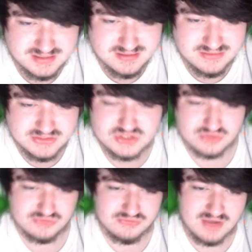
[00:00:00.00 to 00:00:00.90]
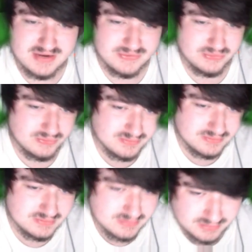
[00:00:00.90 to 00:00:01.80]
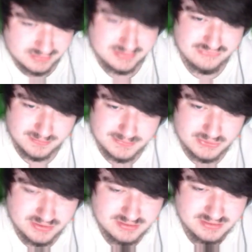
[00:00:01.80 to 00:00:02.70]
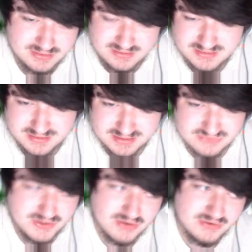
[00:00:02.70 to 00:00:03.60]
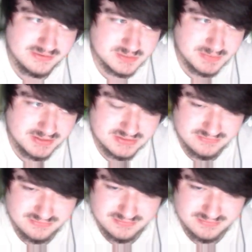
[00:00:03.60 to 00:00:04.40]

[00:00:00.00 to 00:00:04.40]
This is your final leaf upgrade. It's very expensive.